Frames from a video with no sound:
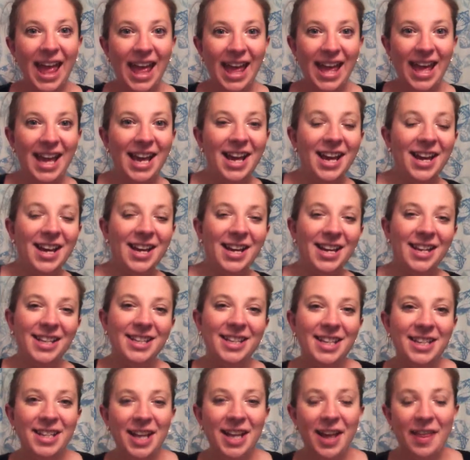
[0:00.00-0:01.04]
Hey
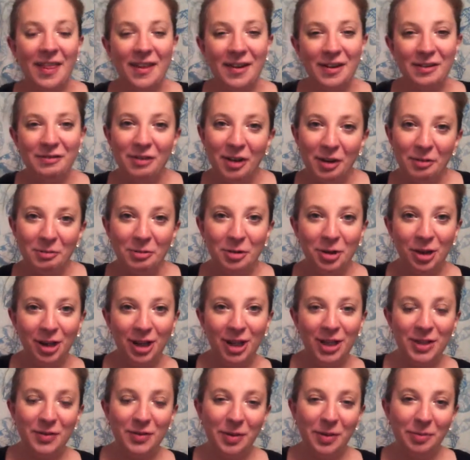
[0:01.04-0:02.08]
guys, it's Heather from
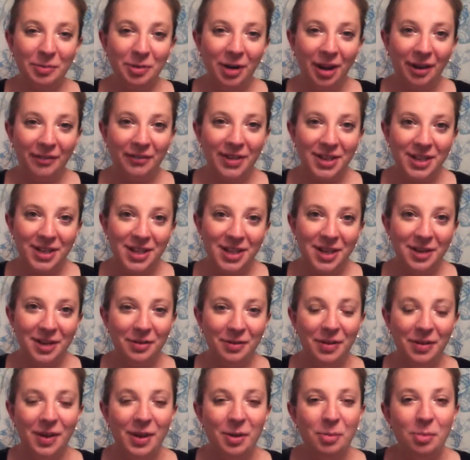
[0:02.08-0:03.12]
Cookies for Breakfast here
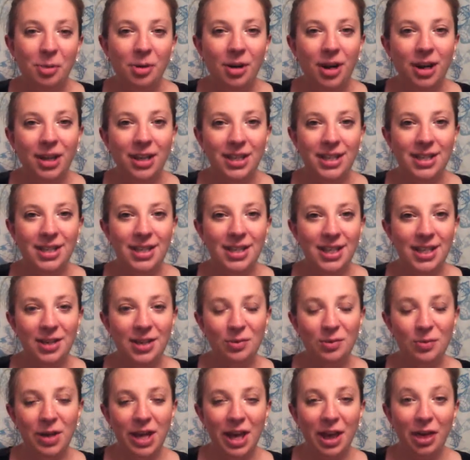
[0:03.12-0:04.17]
with the pregnancy
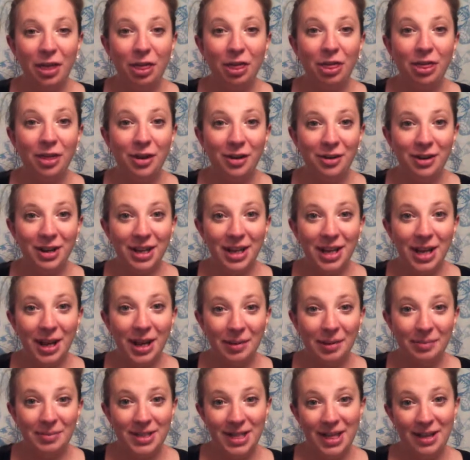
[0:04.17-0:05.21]
week 30
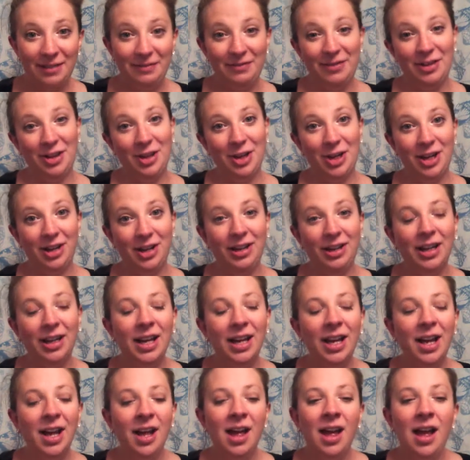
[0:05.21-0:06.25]
update vlog.
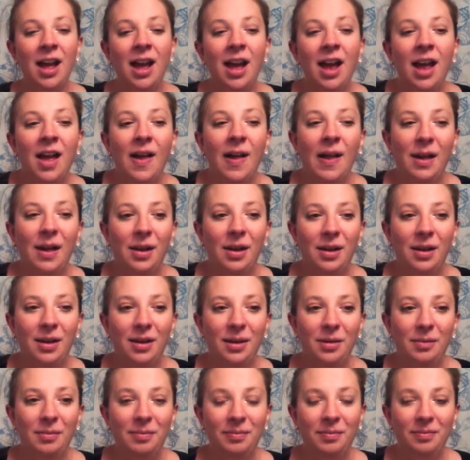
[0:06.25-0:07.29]

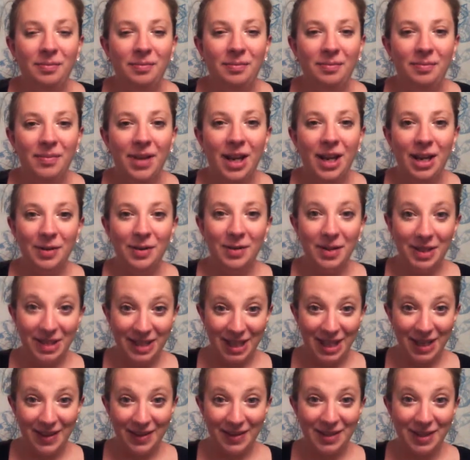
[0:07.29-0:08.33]
And I would
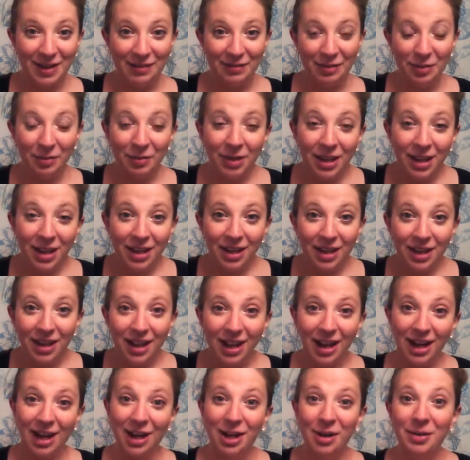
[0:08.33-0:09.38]
say this every week,
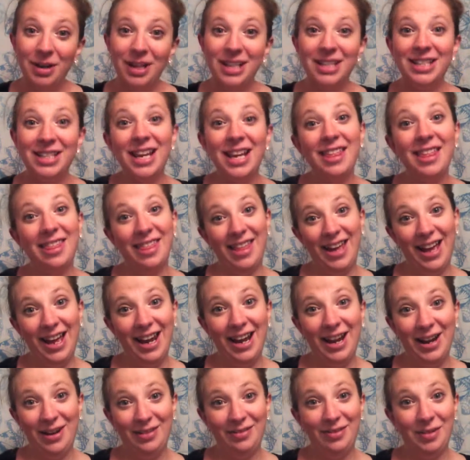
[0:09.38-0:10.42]
and I know I say
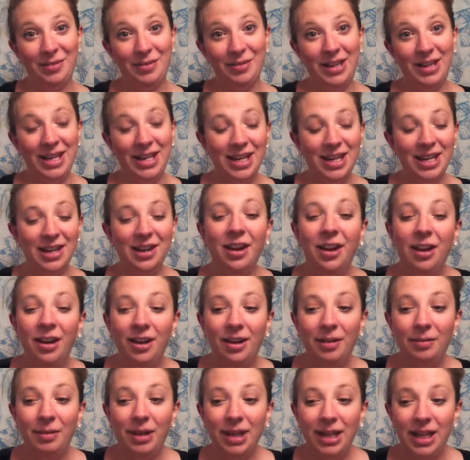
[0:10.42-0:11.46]
that every week.
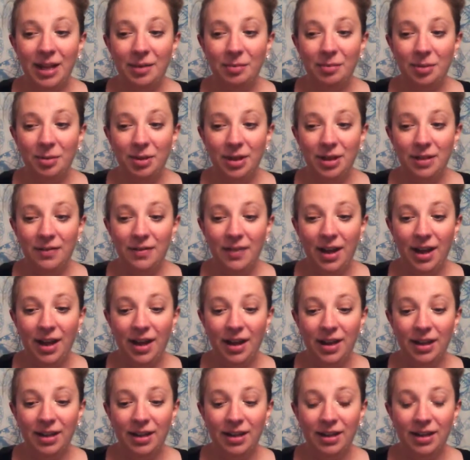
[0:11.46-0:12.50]
I can't believe
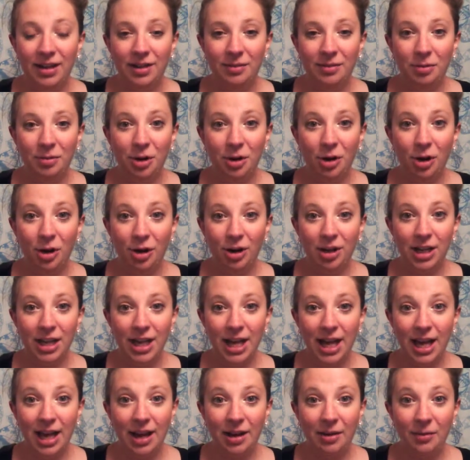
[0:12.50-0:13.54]
that we're
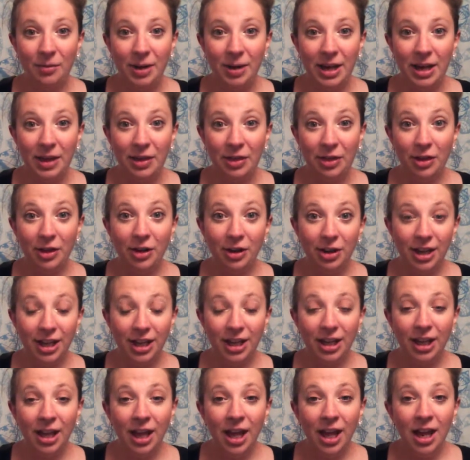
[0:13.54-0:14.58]
already at week
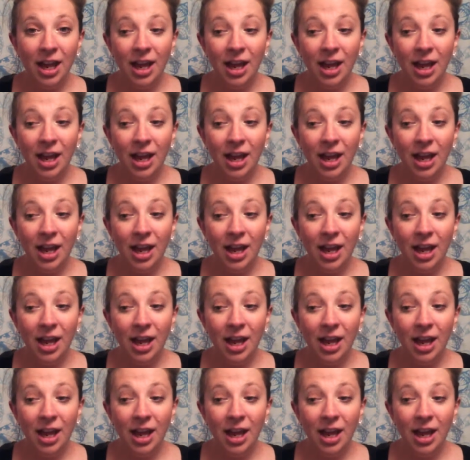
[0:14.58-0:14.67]
30.